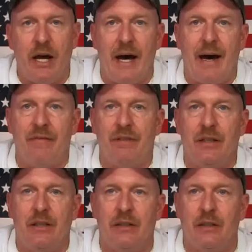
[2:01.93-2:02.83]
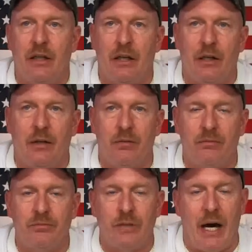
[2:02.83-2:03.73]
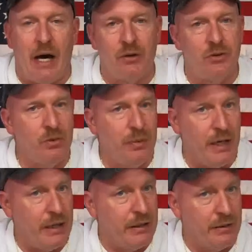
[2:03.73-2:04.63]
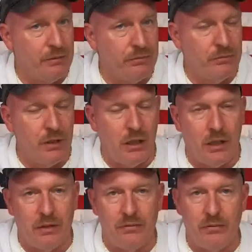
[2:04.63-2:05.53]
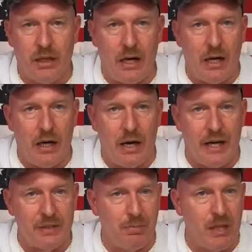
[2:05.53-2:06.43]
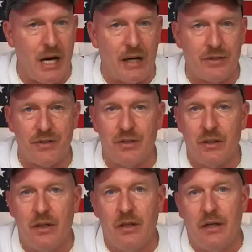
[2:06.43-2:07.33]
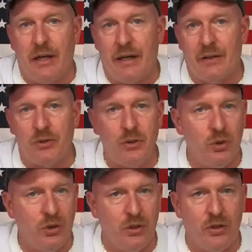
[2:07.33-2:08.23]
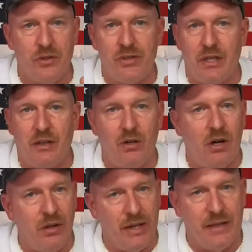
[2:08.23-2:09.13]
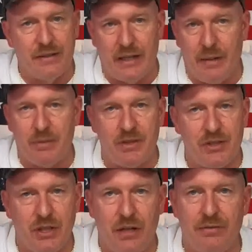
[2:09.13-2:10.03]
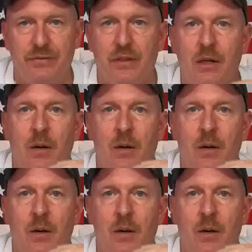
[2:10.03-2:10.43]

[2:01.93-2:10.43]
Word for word: having um, how to make uh, ice blocks and coolers and all that type of stuff.